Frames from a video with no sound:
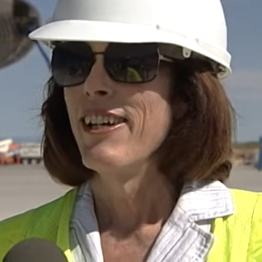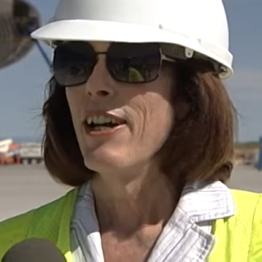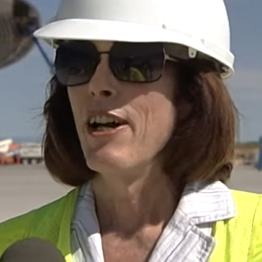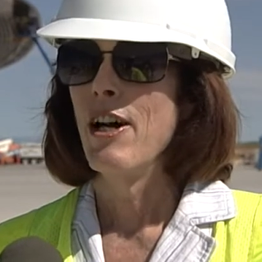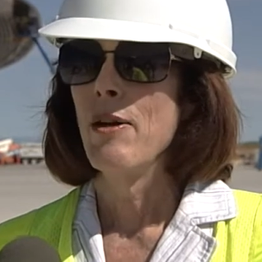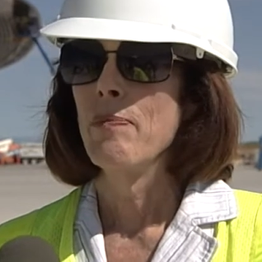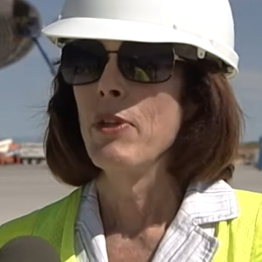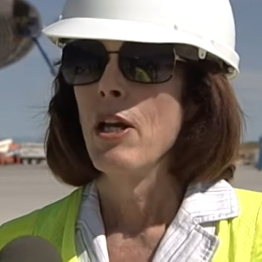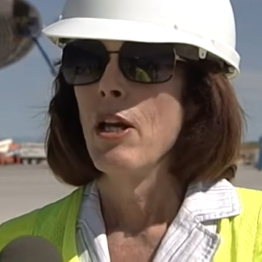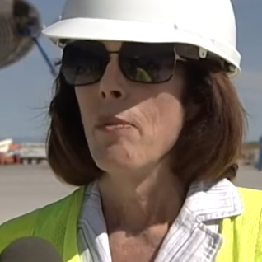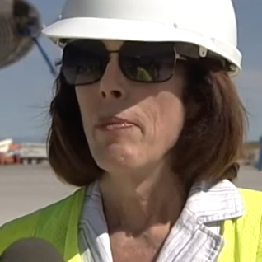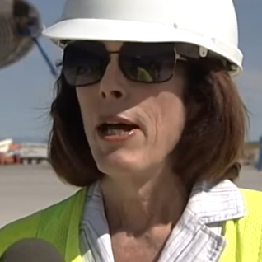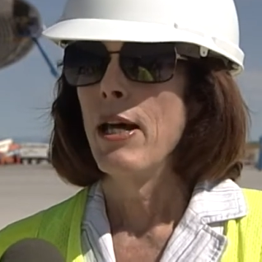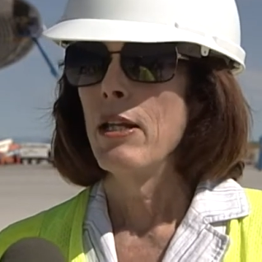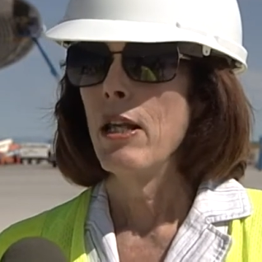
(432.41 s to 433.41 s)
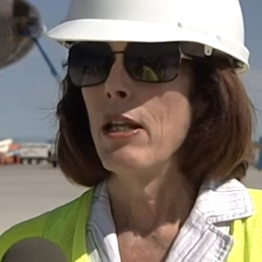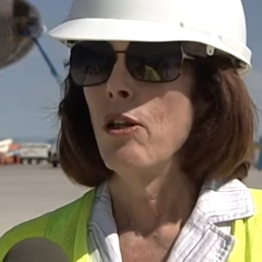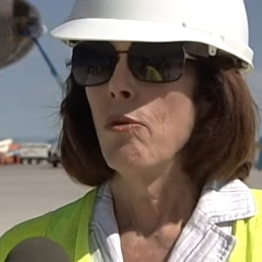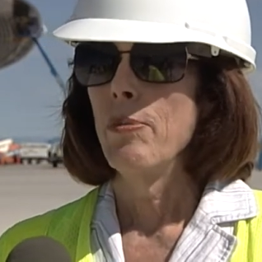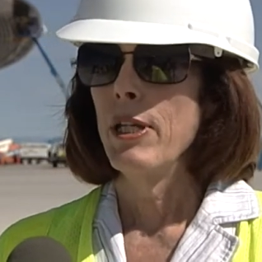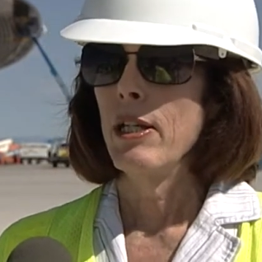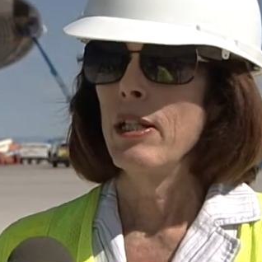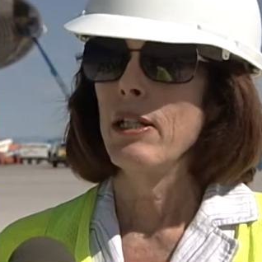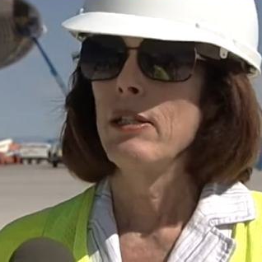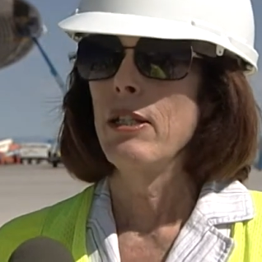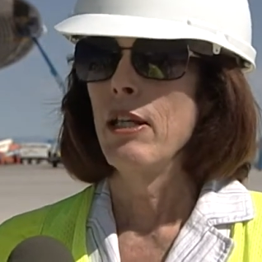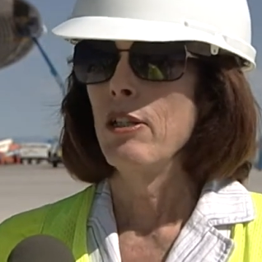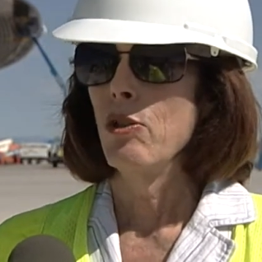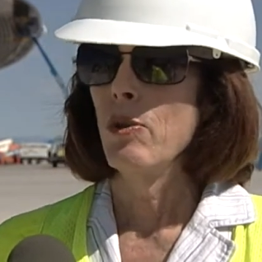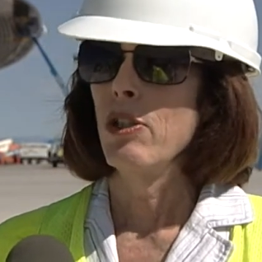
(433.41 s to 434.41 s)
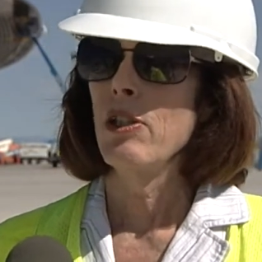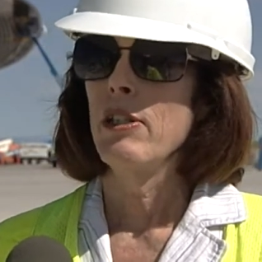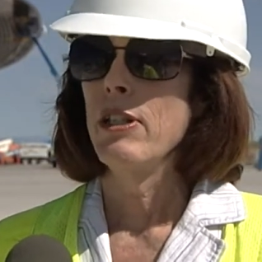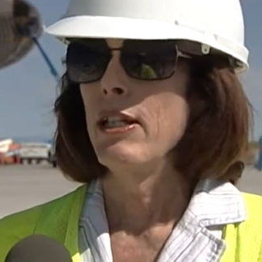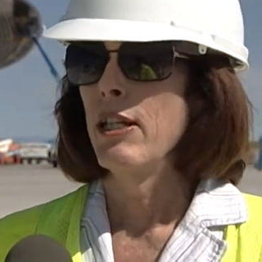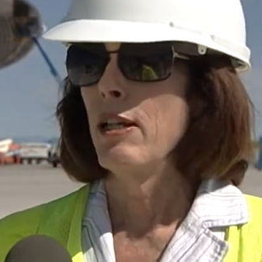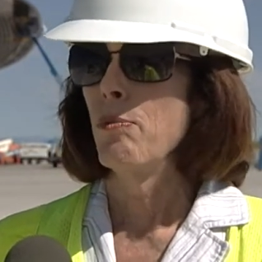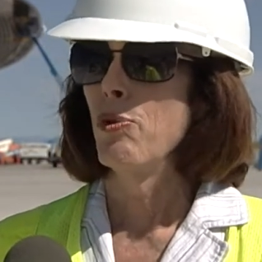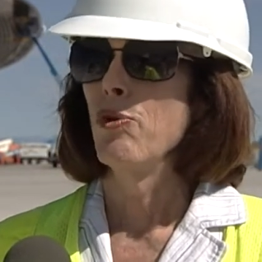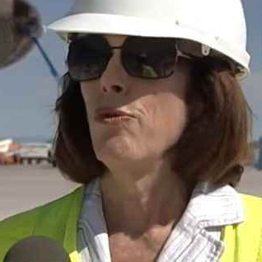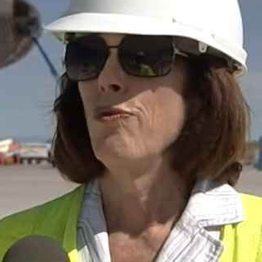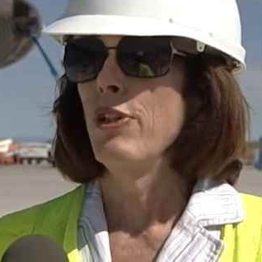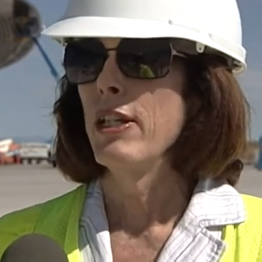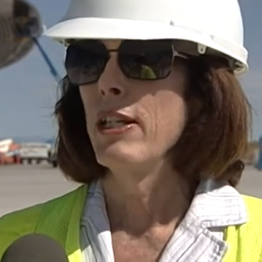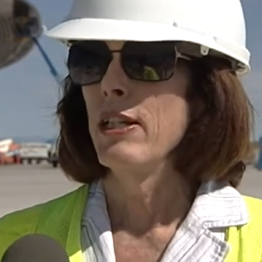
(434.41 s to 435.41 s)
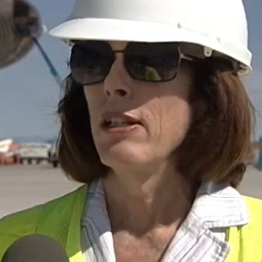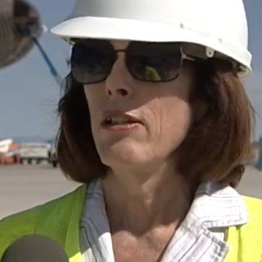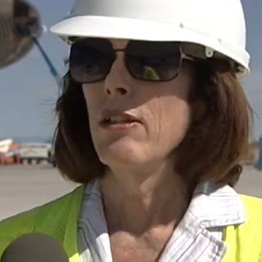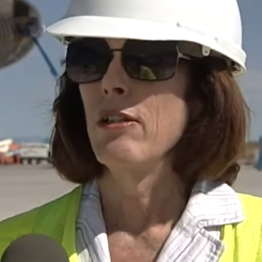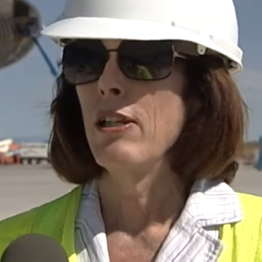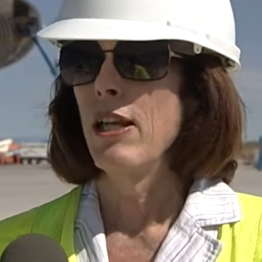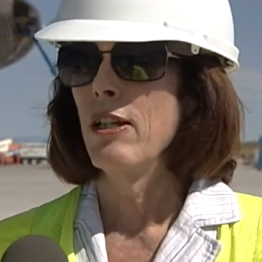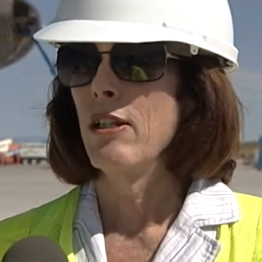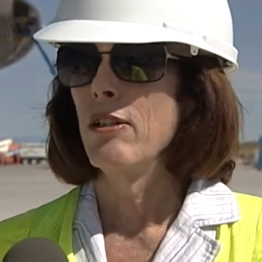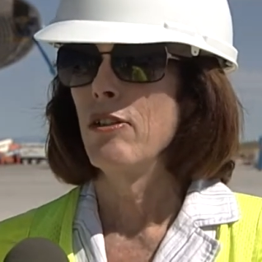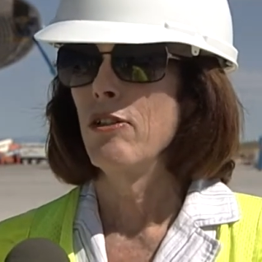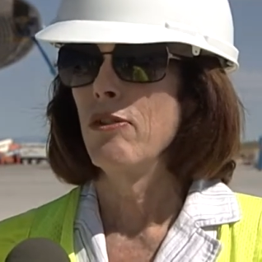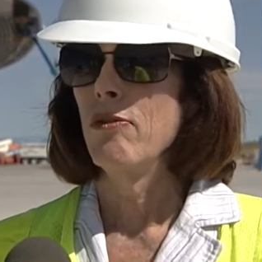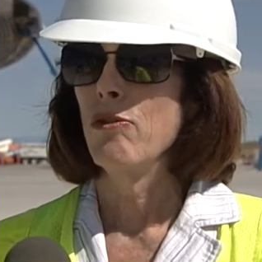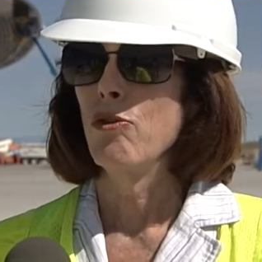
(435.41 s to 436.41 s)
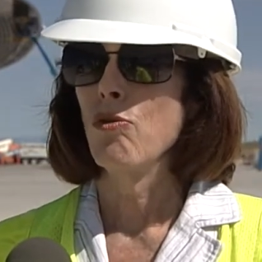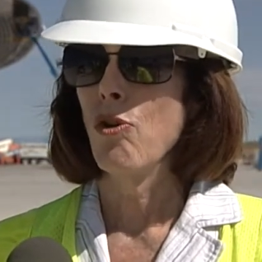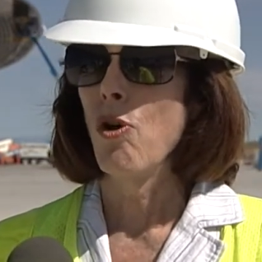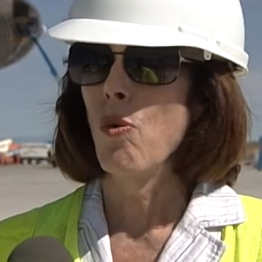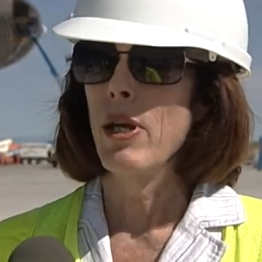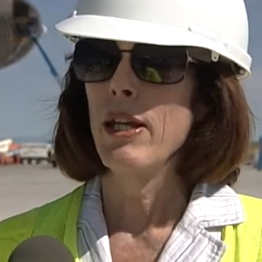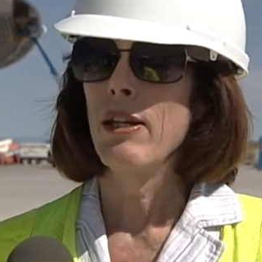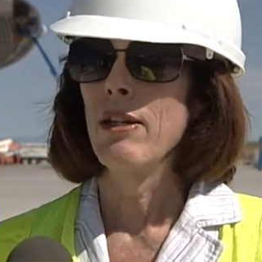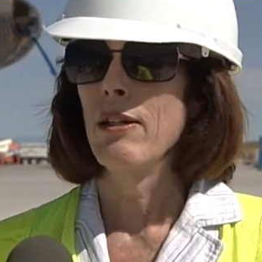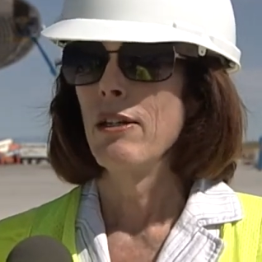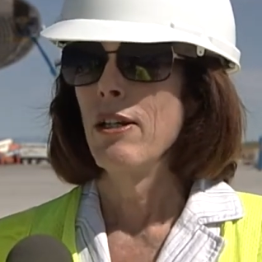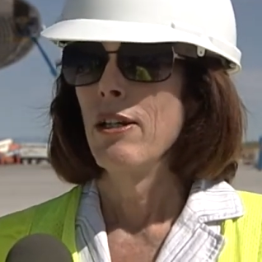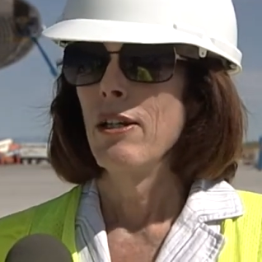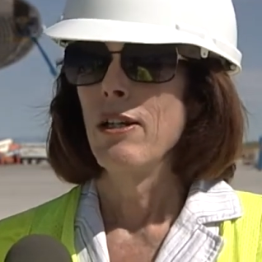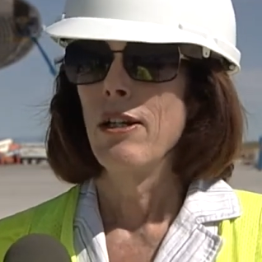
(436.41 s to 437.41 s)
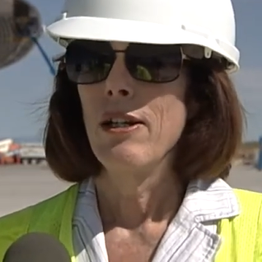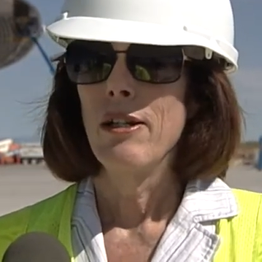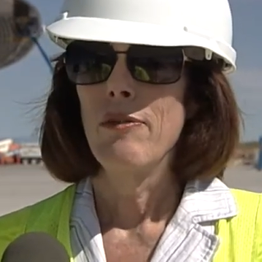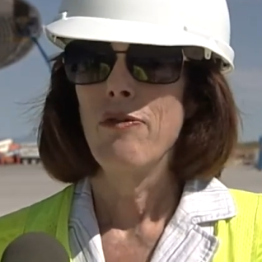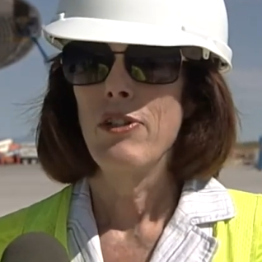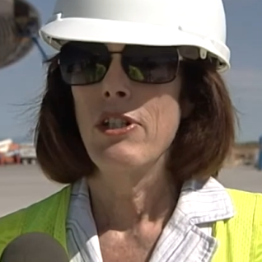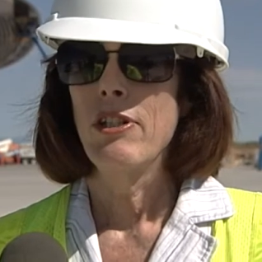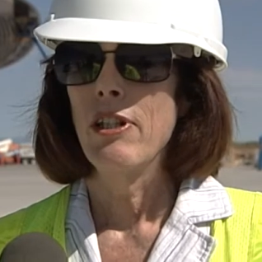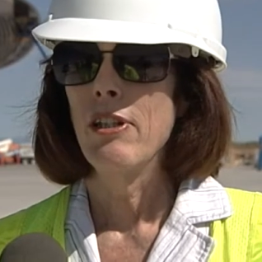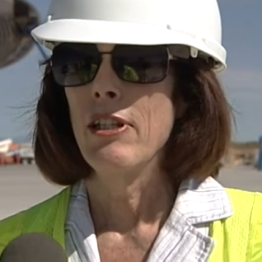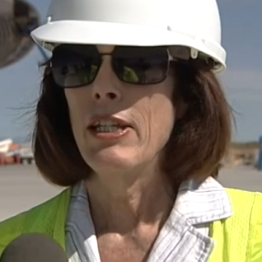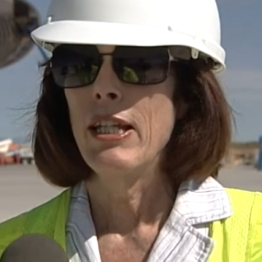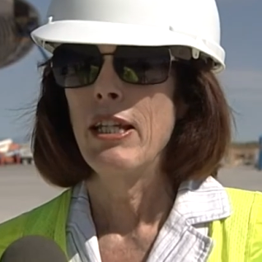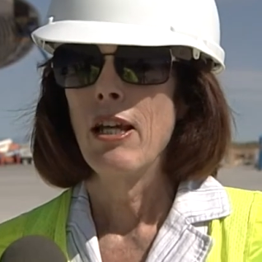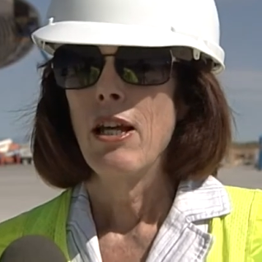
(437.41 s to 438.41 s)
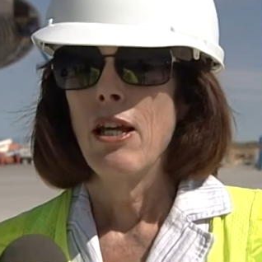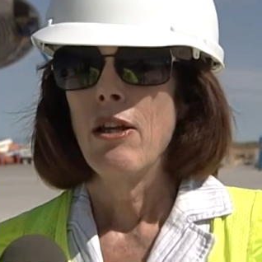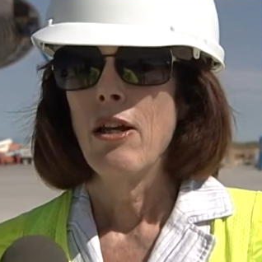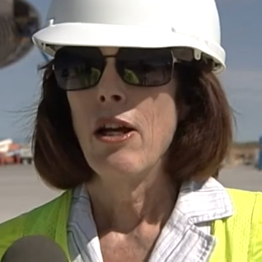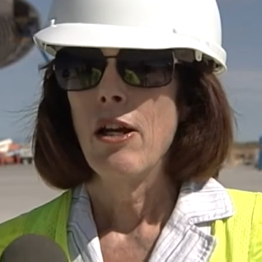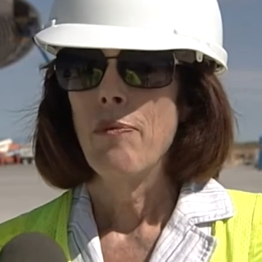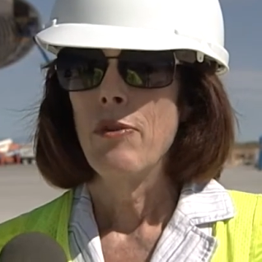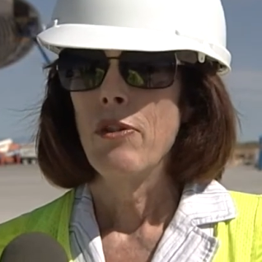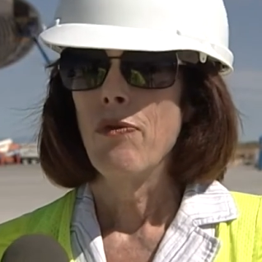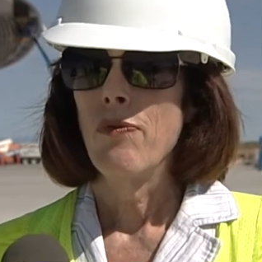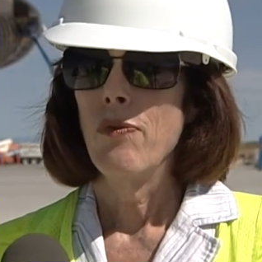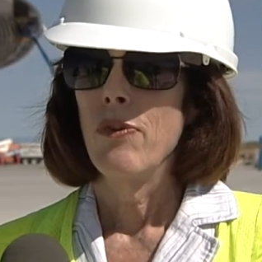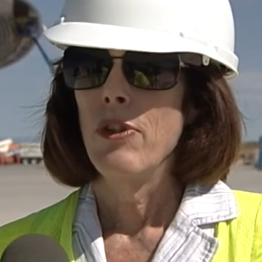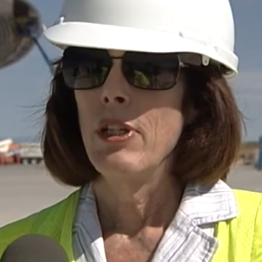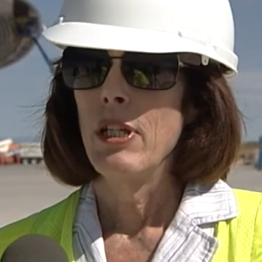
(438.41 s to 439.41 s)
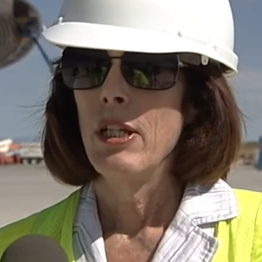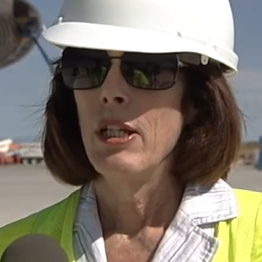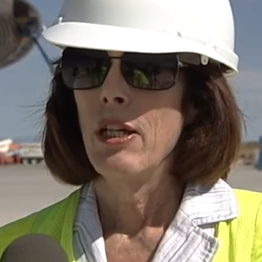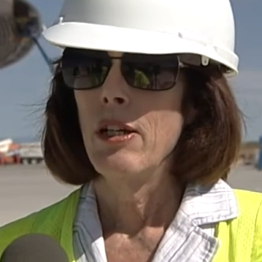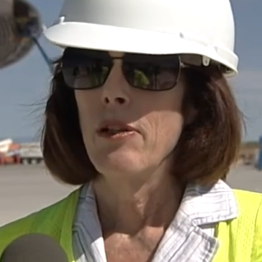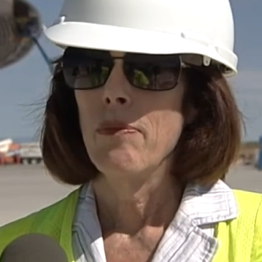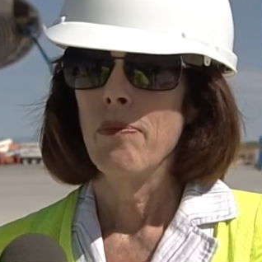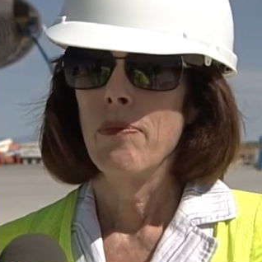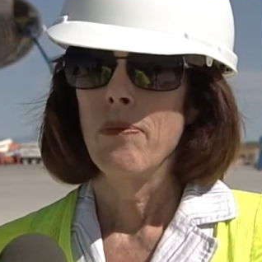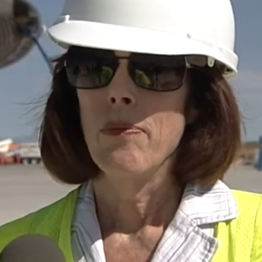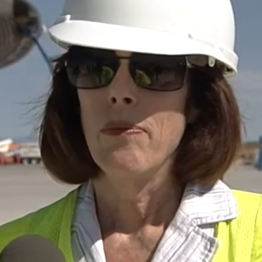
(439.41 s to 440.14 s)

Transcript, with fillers: um, but it'll be a continuously improving and, and growing uh, facility. Uh, the the um,